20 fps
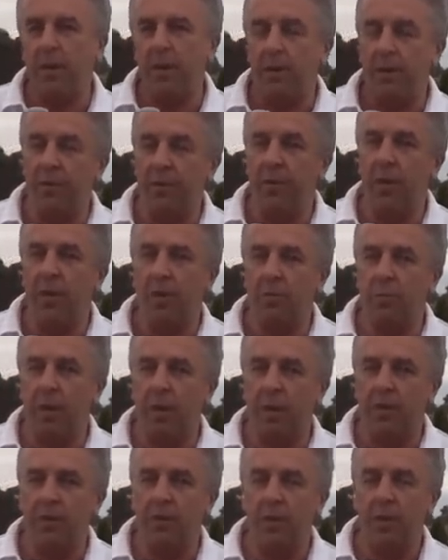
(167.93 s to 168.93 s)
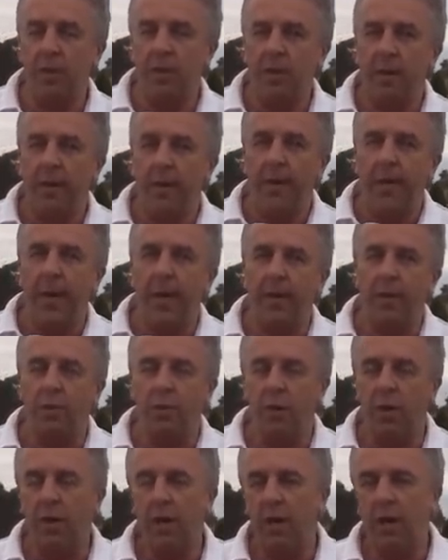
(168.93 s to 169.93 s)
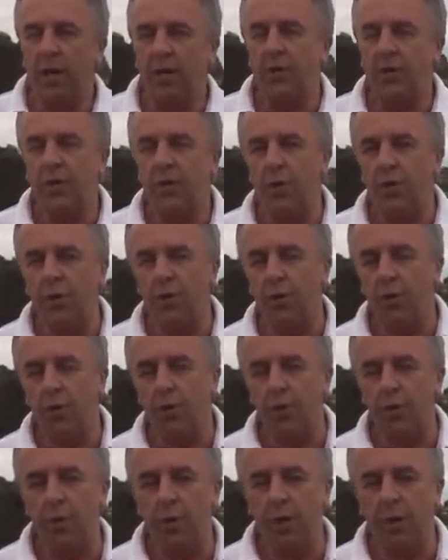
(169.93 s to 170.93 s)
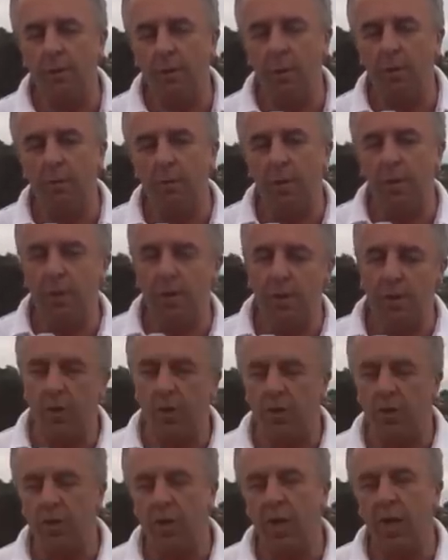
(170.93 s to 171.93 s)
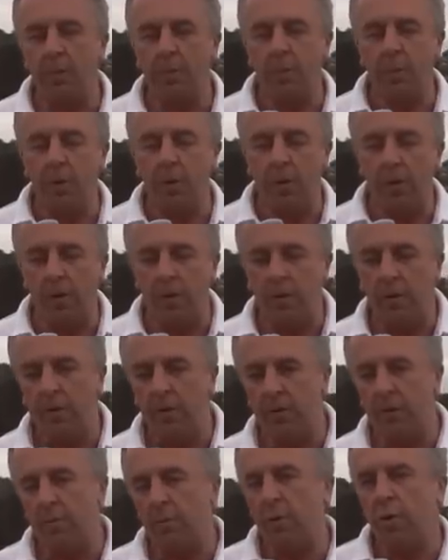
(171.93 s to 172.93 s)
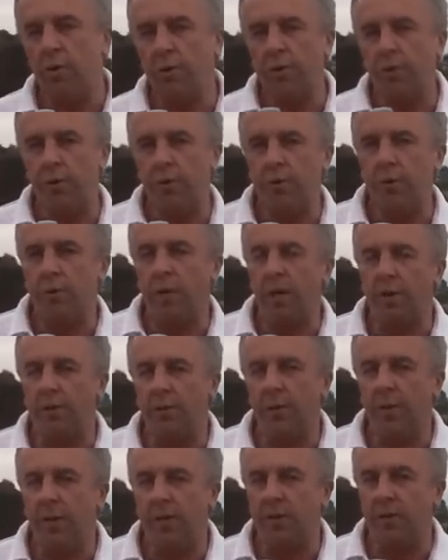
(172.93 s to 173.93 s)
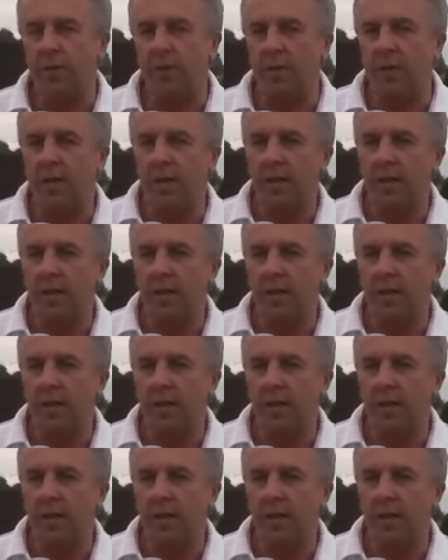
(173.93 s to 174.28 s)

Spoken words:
in the first place. And it's quite nice to come up with a shape and some contours around the fence that